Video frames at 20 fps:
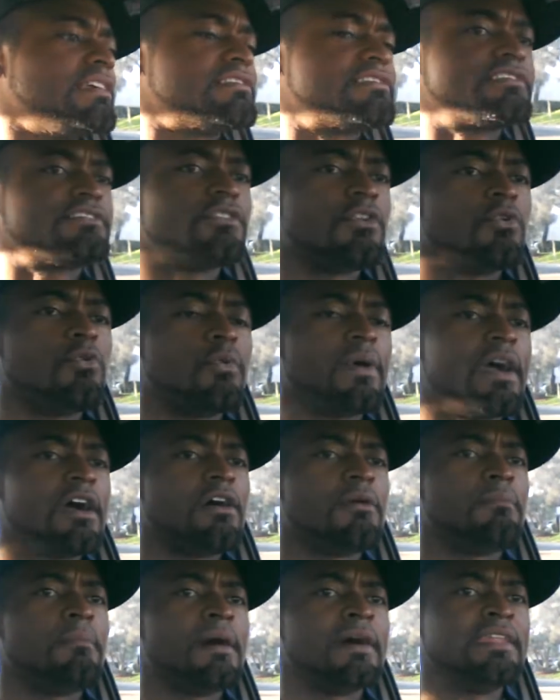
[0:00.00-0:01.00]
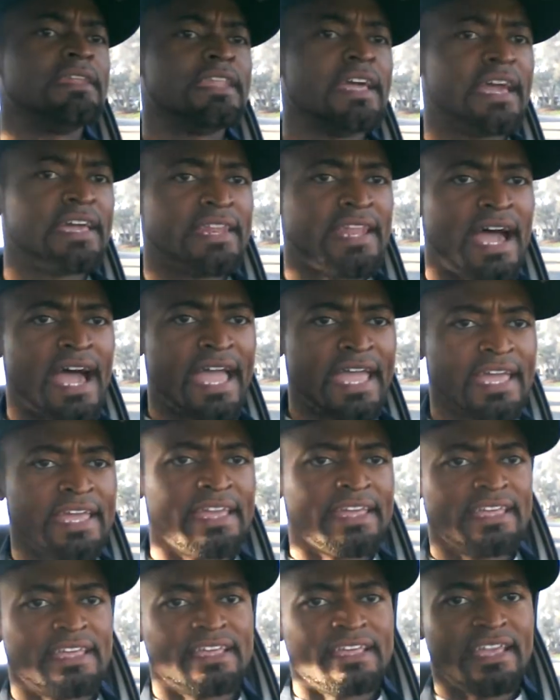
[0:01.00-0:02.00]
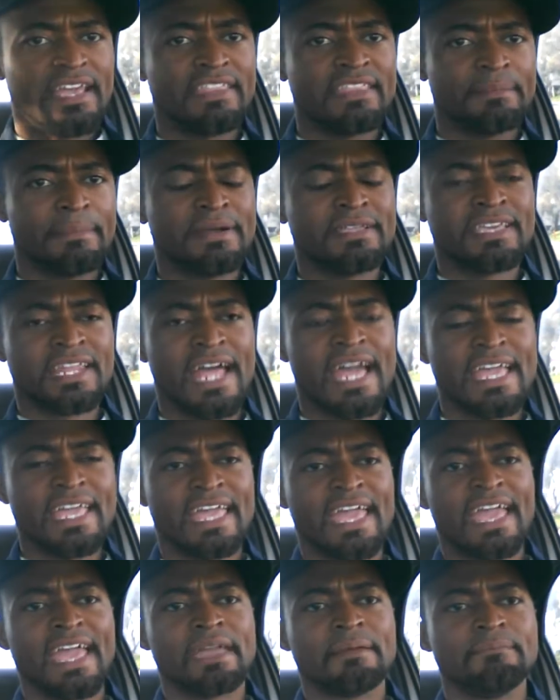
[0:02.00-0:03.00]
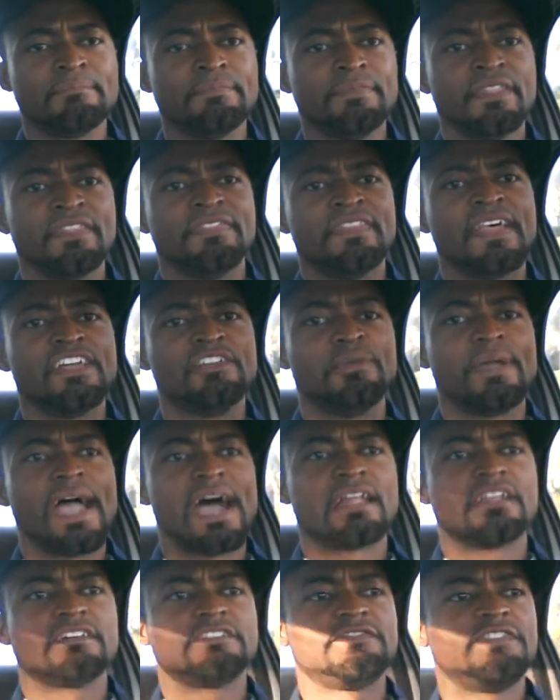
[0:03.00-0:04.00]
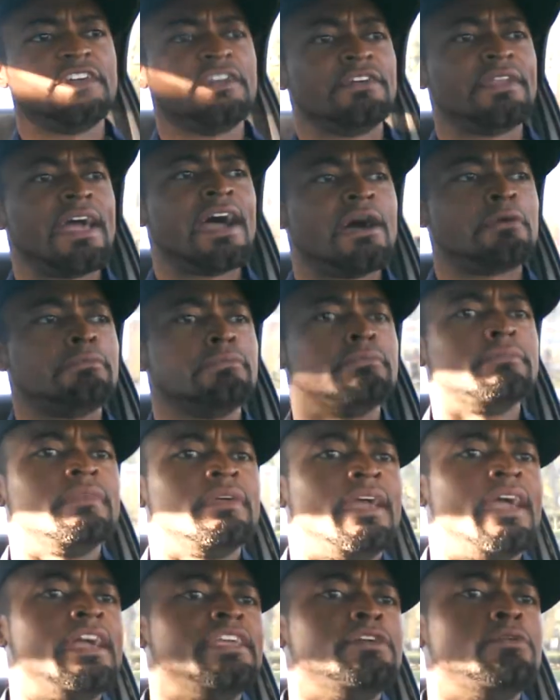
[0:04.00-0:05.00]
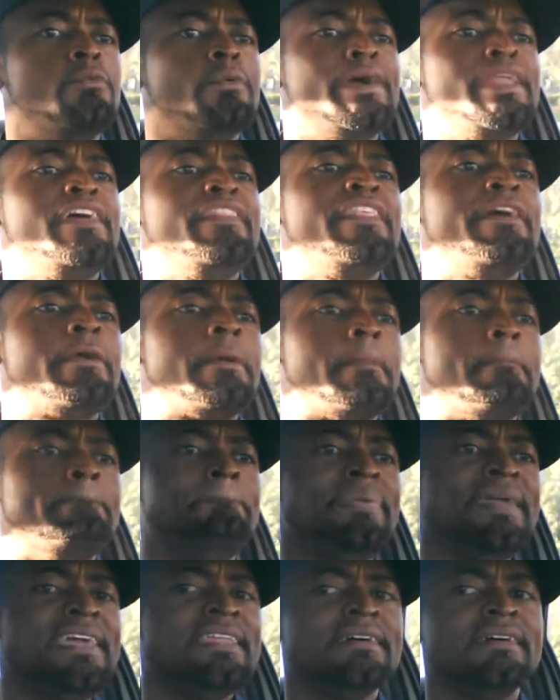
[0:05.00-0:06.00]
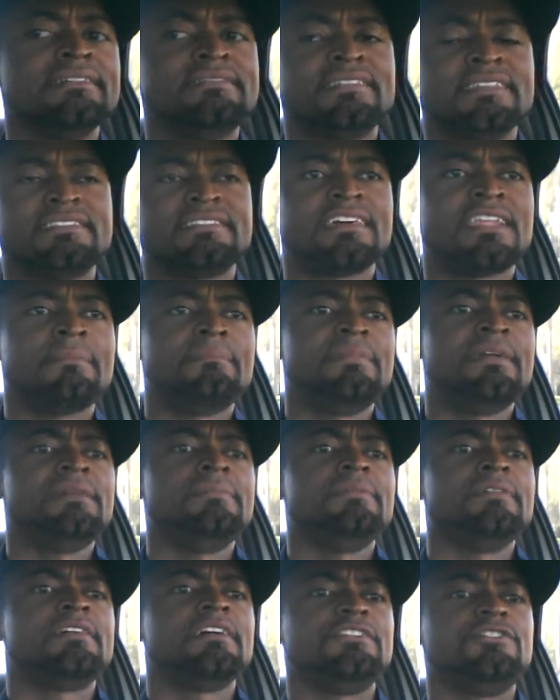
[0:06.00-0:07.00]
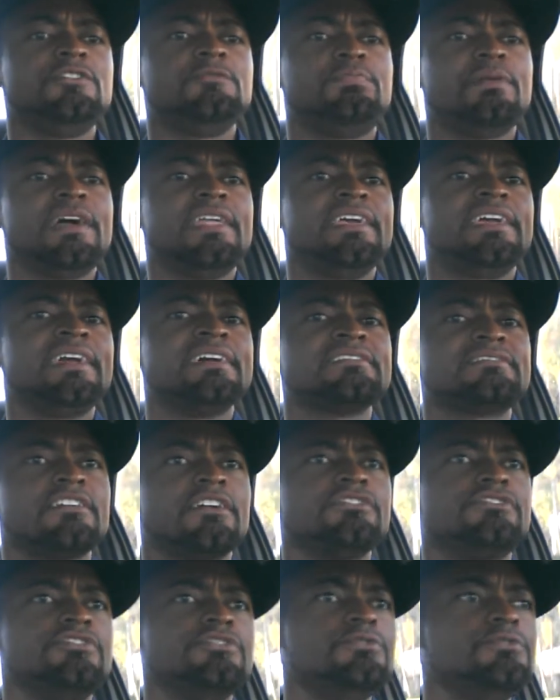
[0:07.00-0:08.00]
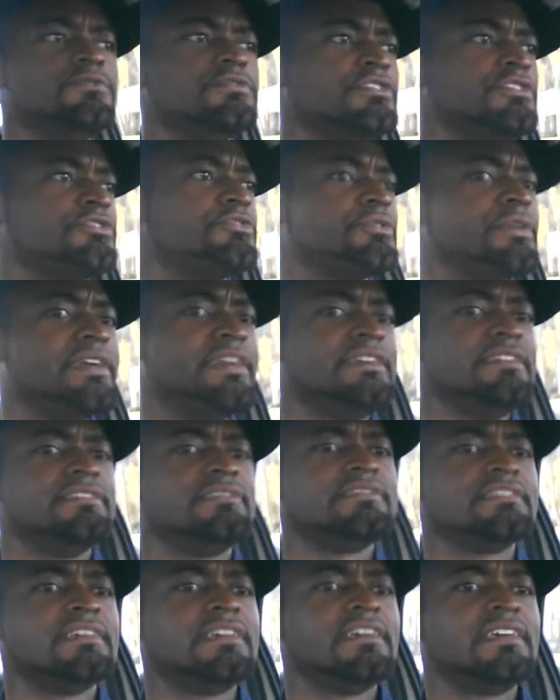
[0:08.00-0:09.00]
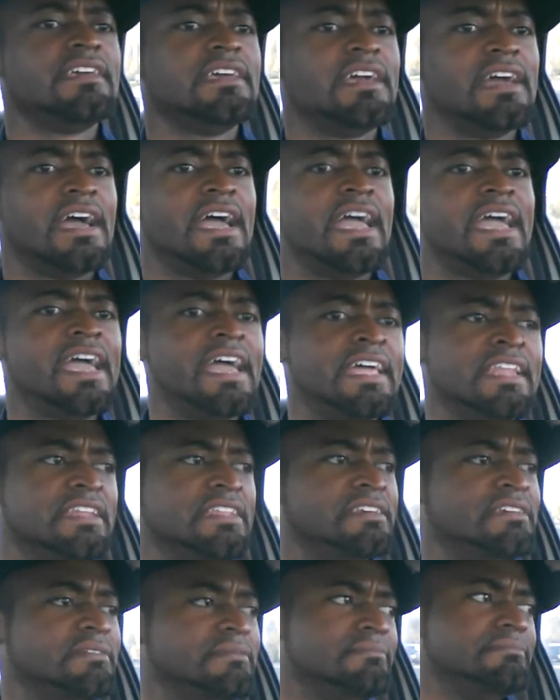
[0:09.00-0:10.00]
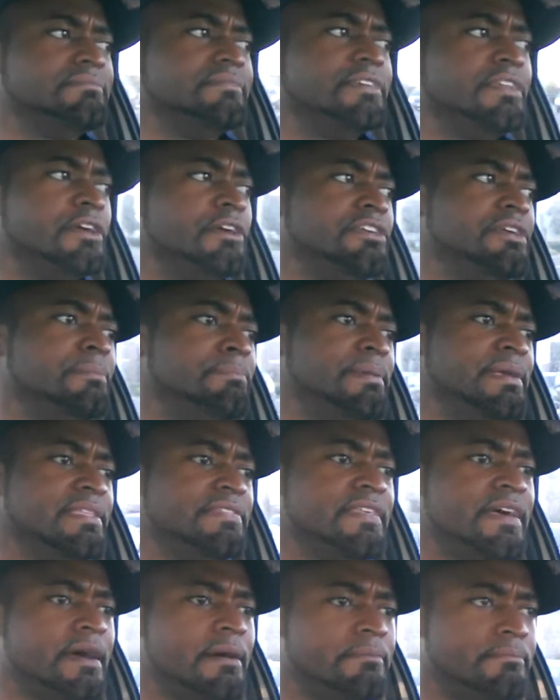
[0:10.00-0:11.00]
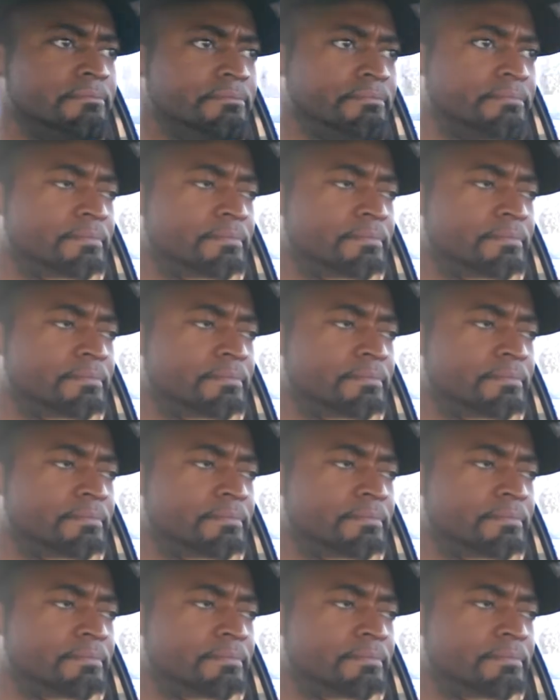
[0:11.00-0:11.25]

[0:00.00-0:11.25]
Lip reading: us so well Monday night in the Monday night game that you had us figured out and you went in there and beat us. It's going to be because you played against our 2s and 3s and, you know, you beat them.